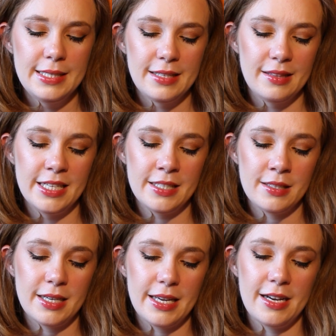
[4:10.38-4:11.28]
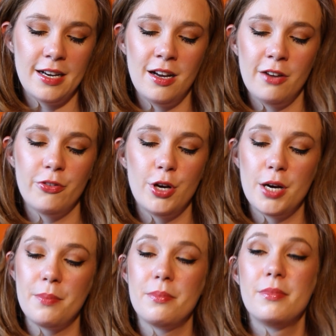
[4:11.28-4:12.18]
Then I have
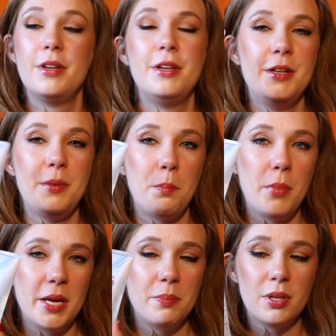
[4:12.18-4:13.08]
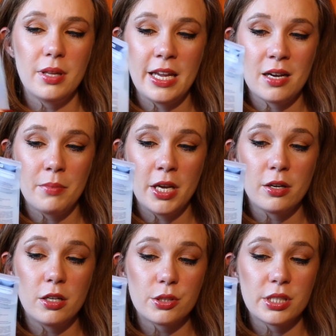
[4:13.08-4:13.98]
my BaleaMed
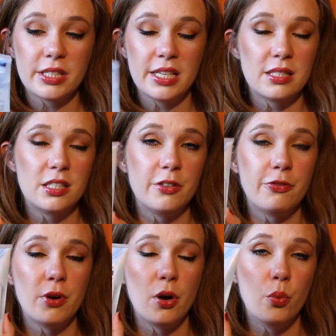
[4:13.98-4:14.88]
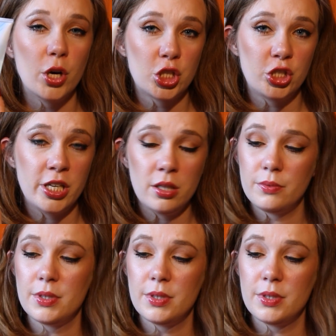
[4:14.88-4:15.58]
Ultrasensitive wash gel.